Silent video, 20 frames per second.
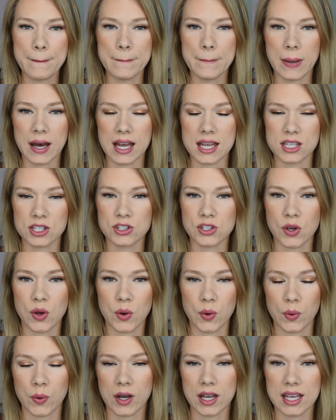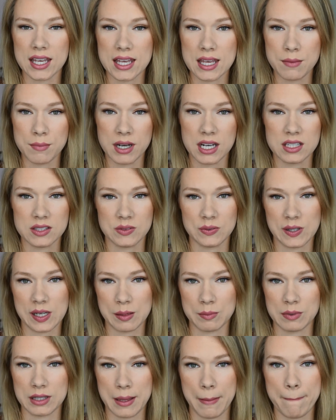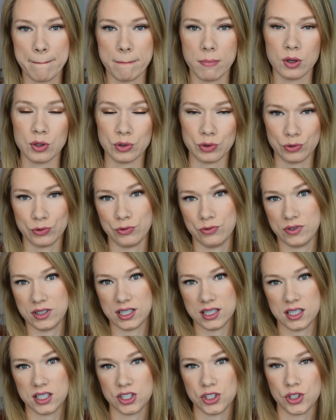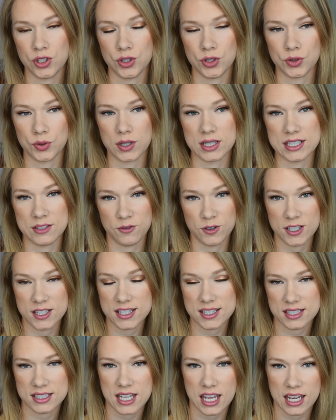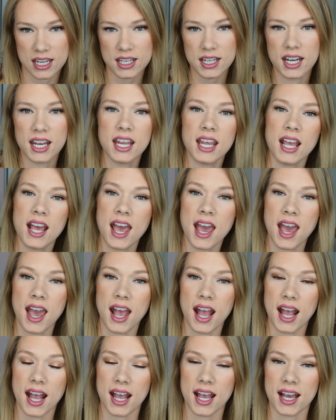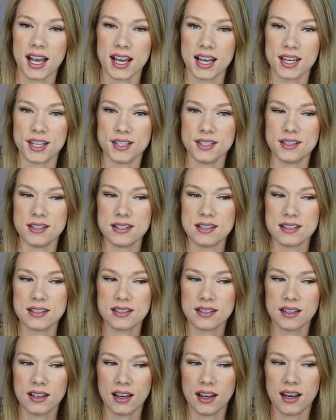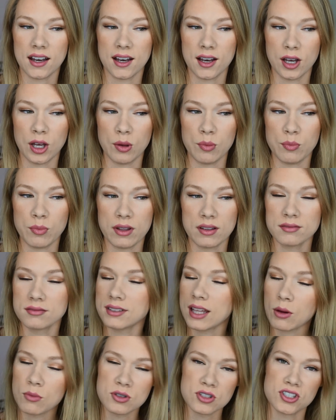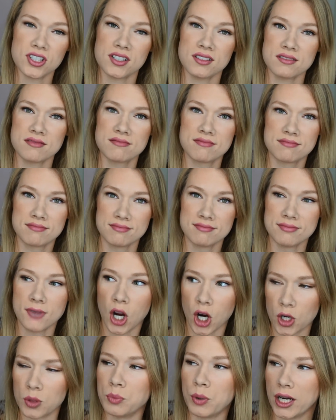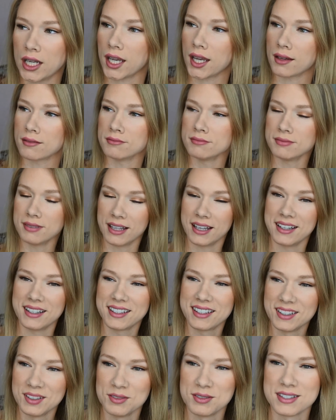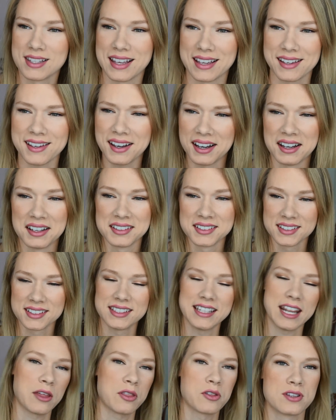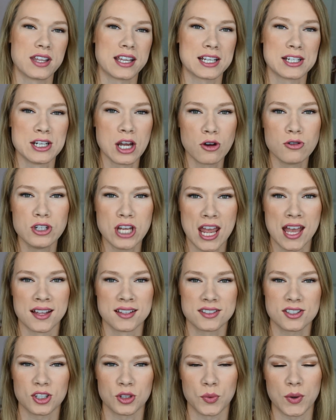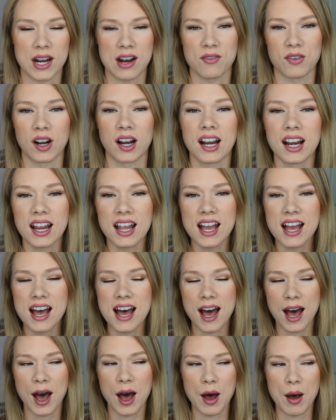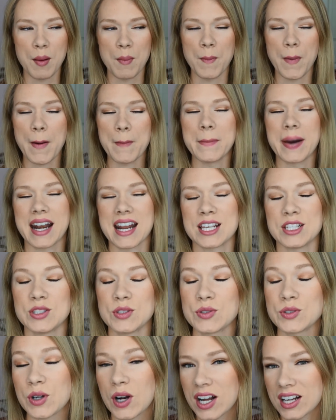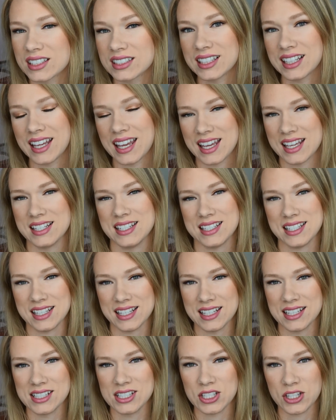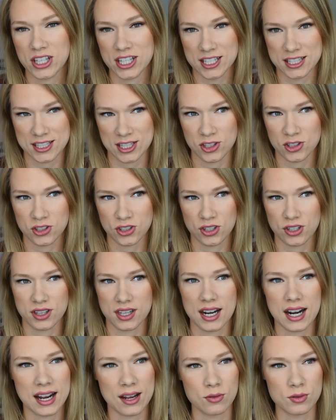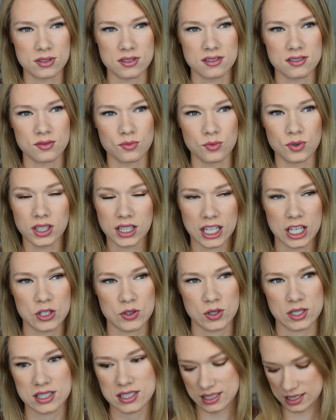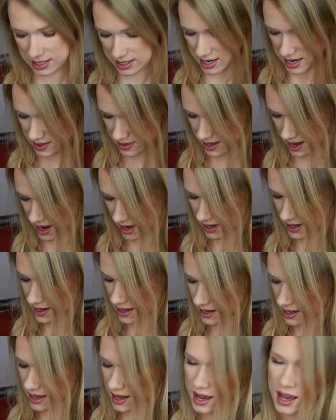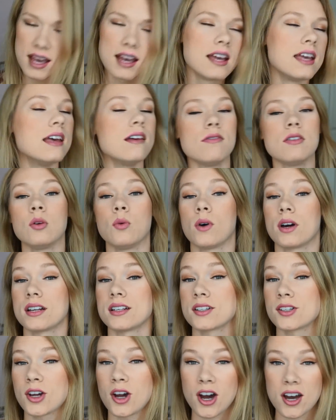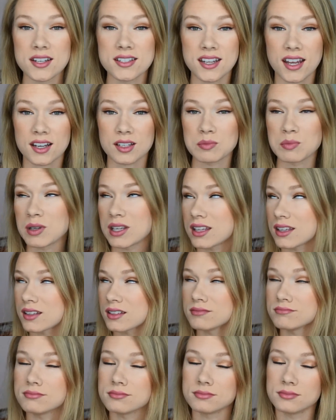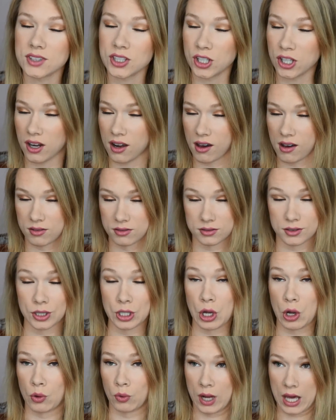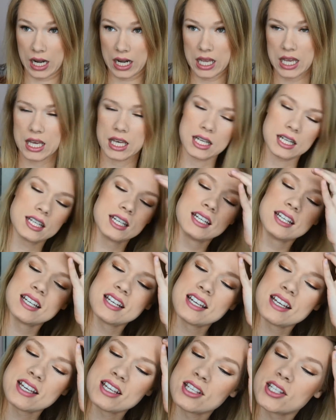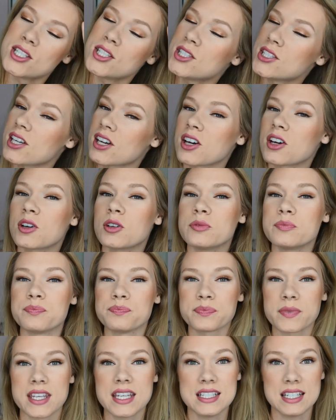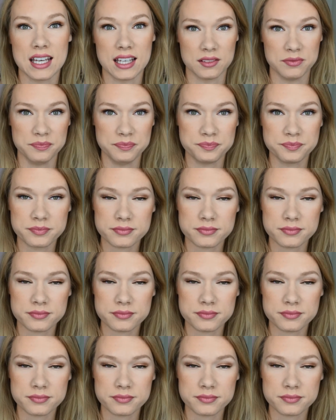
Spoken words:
But so him and his family moved to a different state, and that was just heartbreaking. Like, it was like, oh no, like no chance or whatever. But I strongly hinted to his sister that I was really interested in that. If he wanted to contact me, you know, go right ahead. So he did.